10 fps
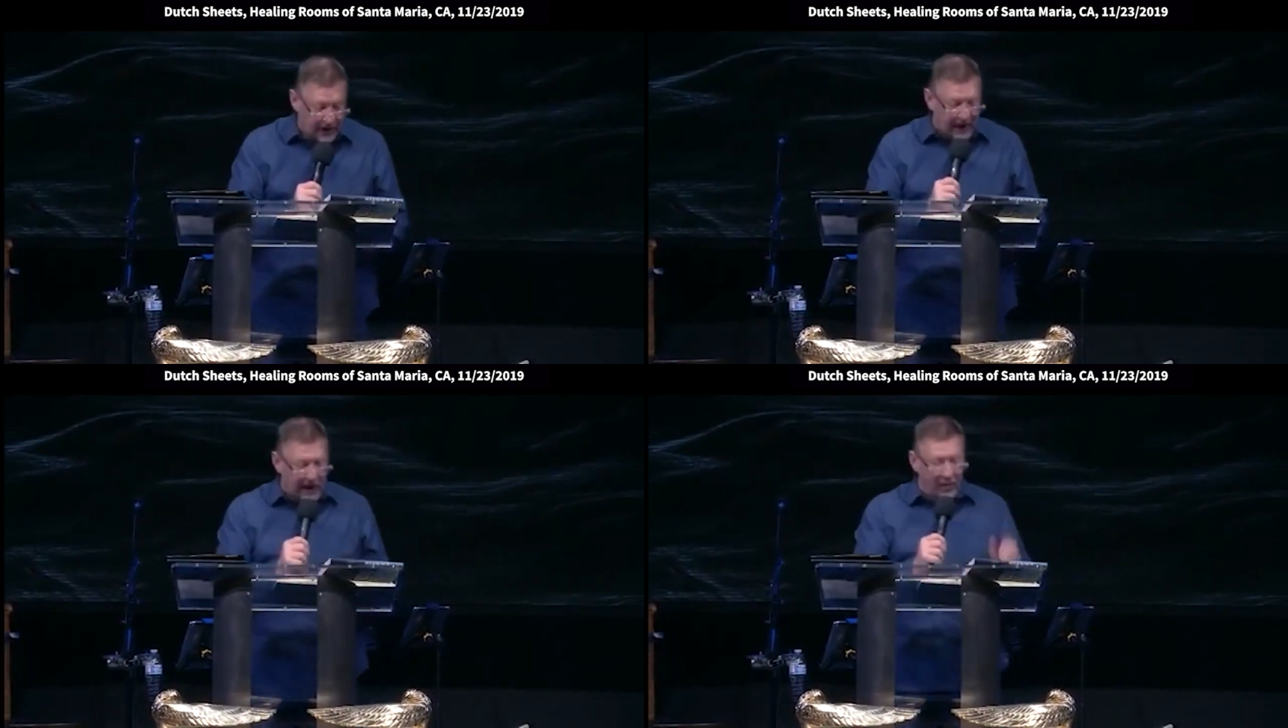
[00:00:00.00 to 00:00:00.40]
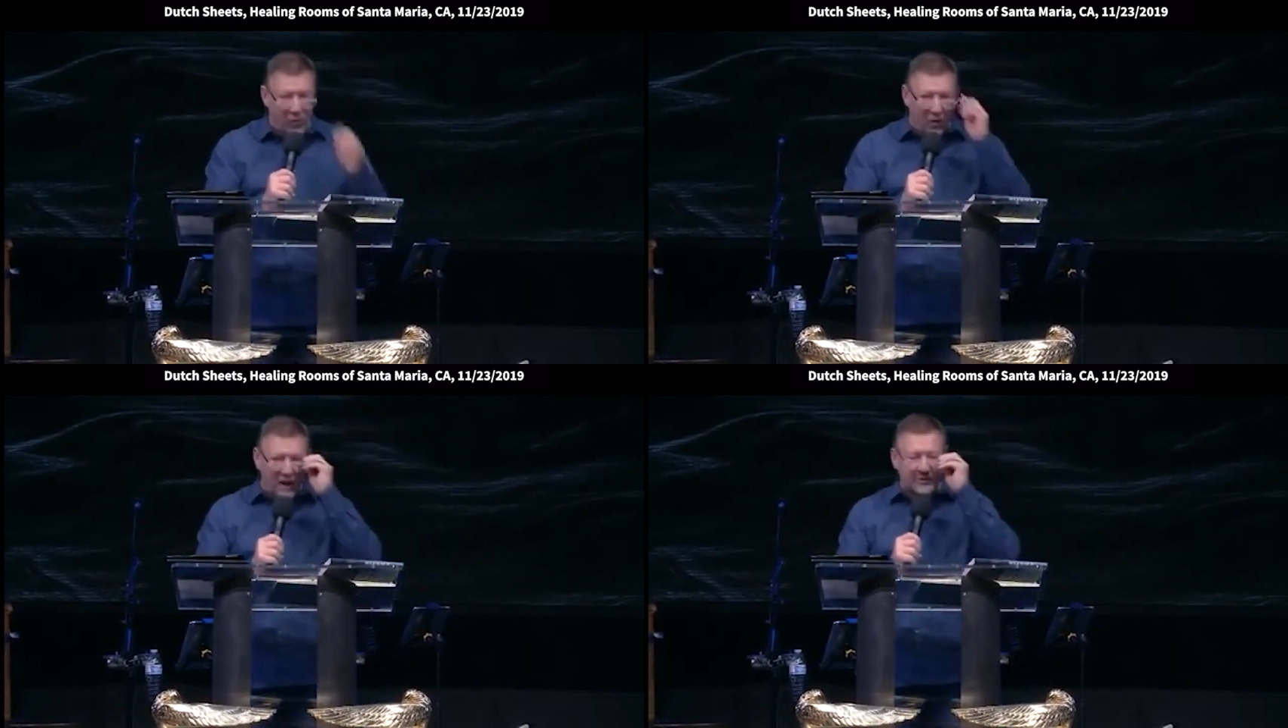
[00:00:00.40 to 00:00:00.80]
I
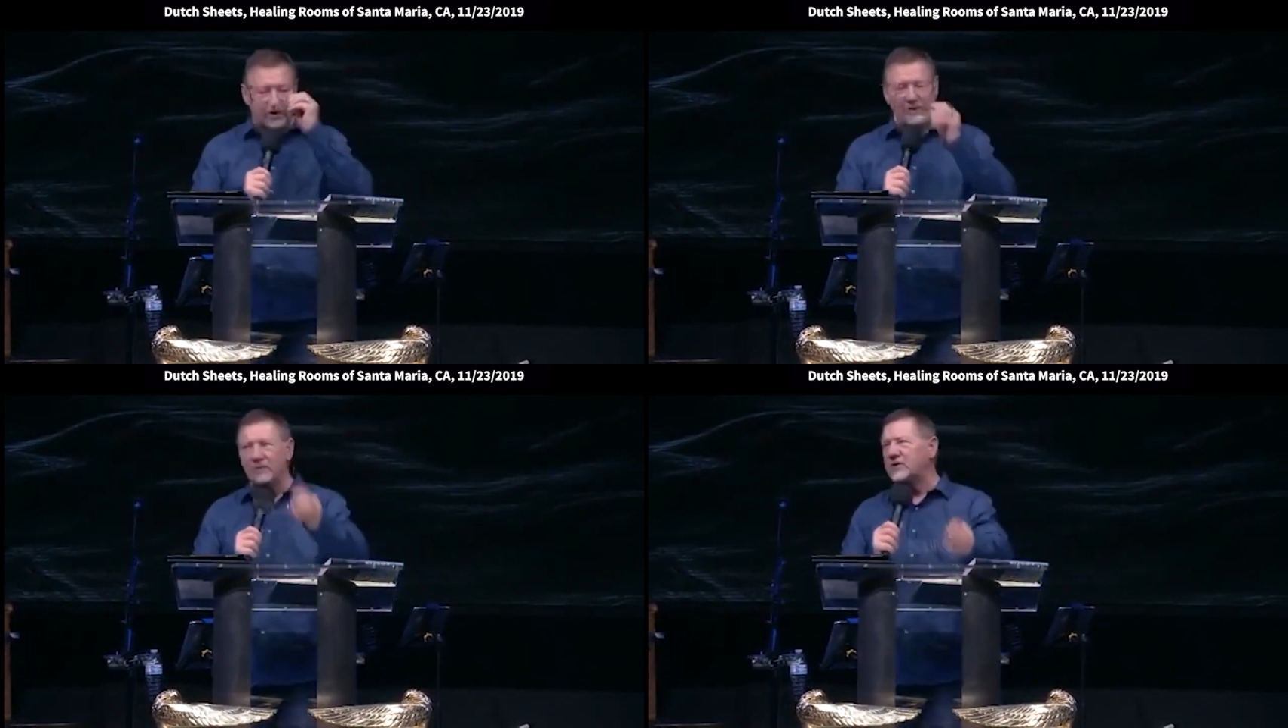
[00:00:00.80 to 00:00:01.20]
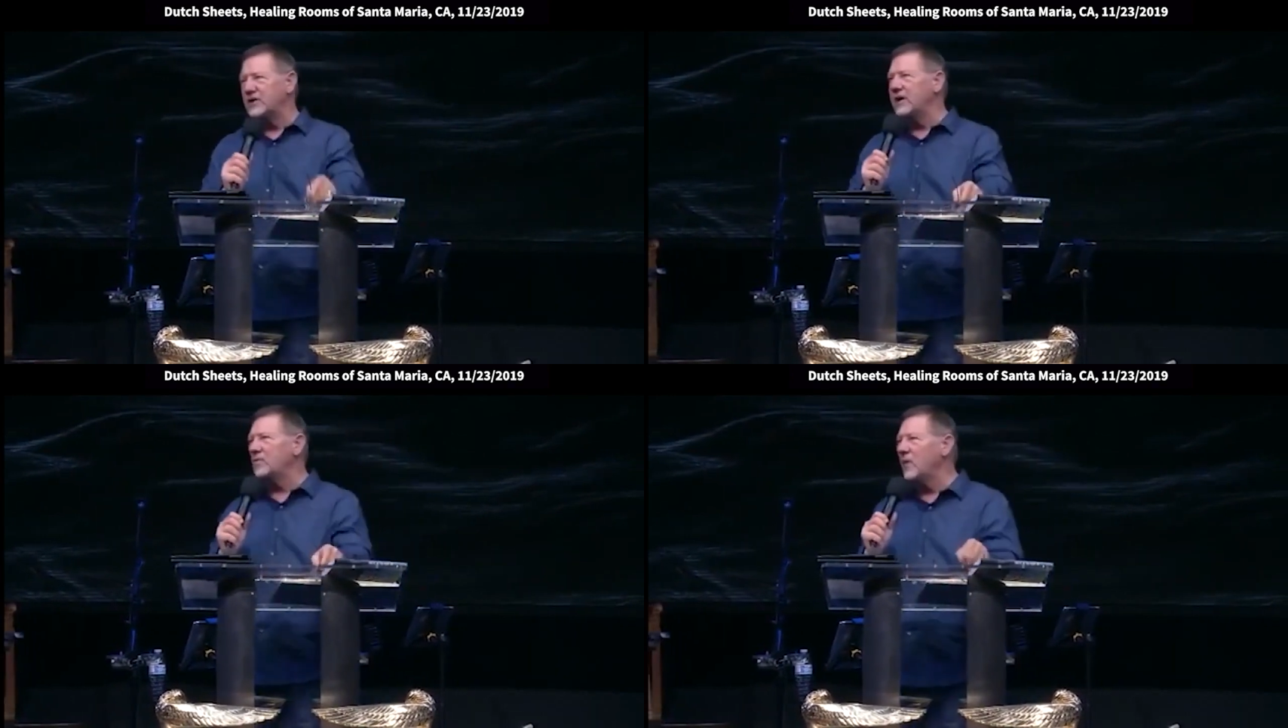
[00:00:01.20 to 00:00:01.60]
am watching. You've
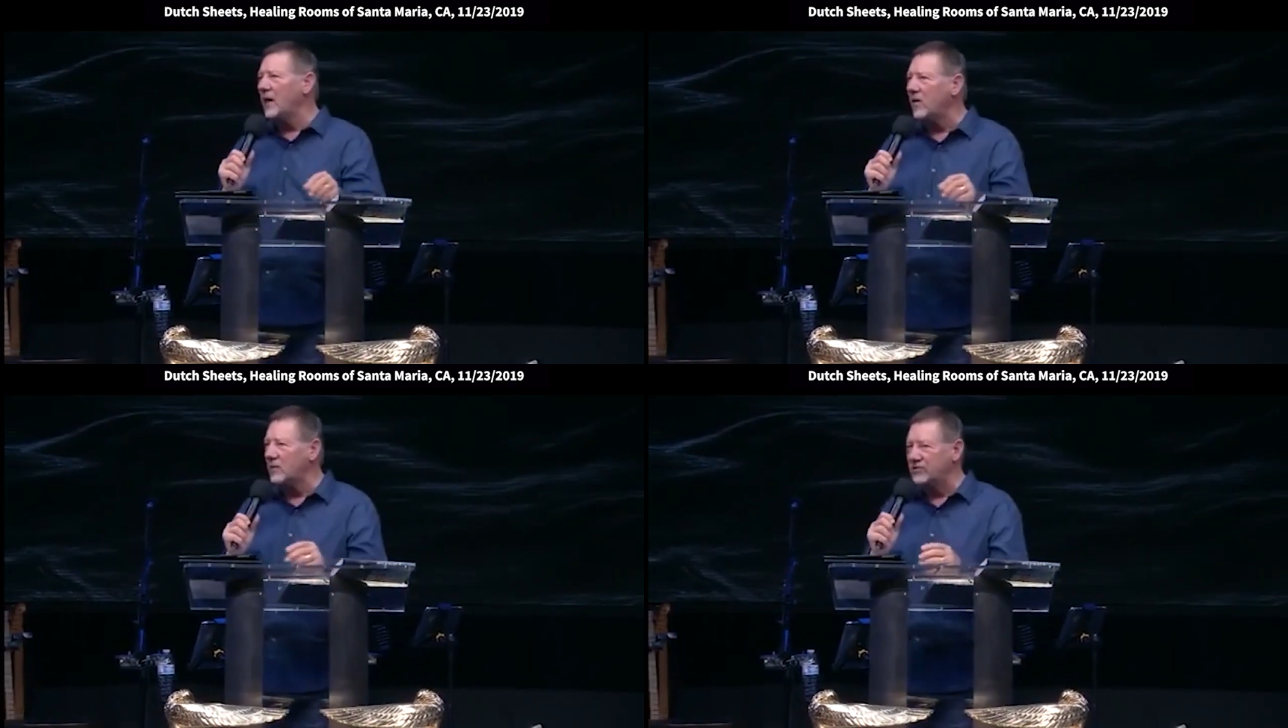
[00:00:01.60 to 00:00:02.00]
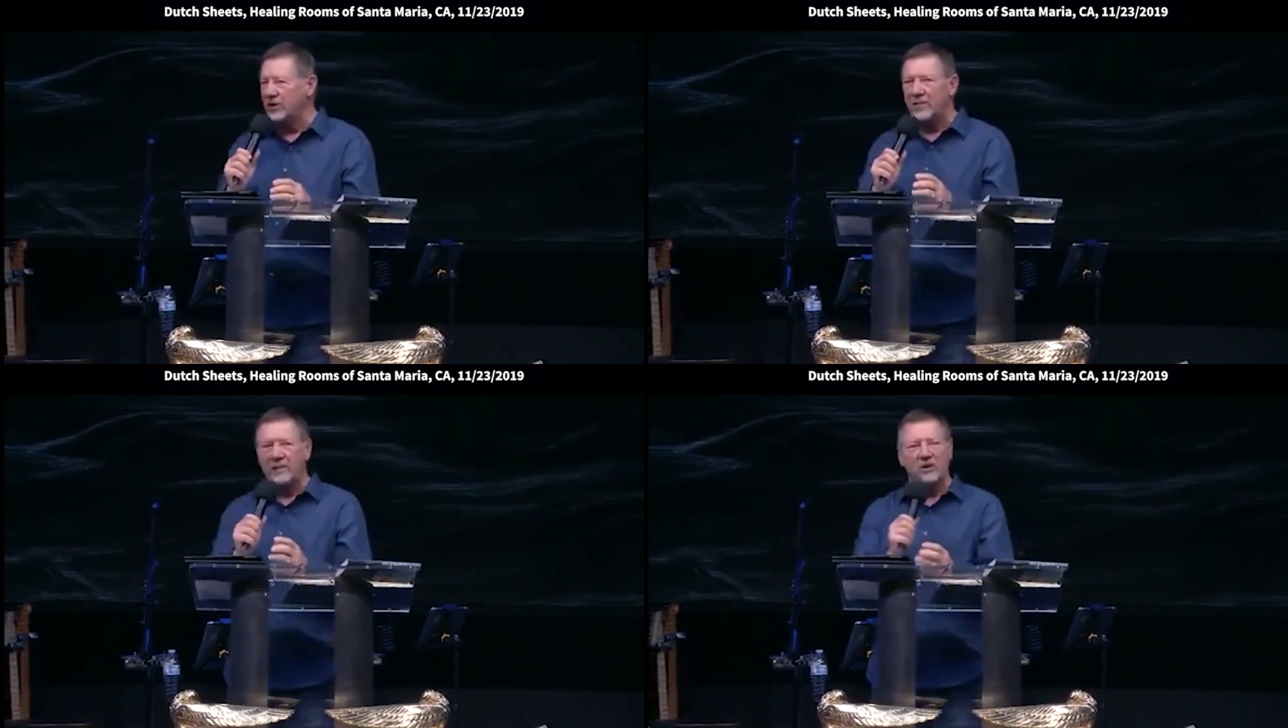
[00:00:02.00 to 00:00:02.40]
seen well,
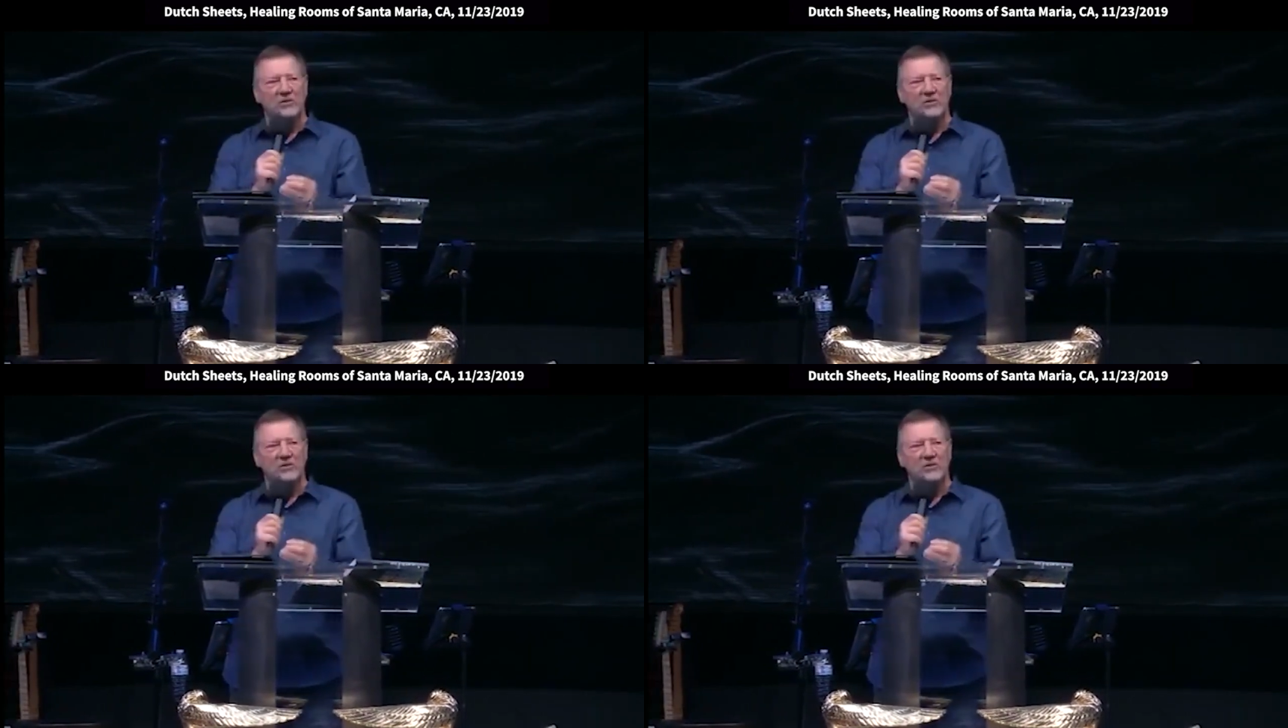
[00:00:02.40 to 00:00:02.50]
Jeremiah,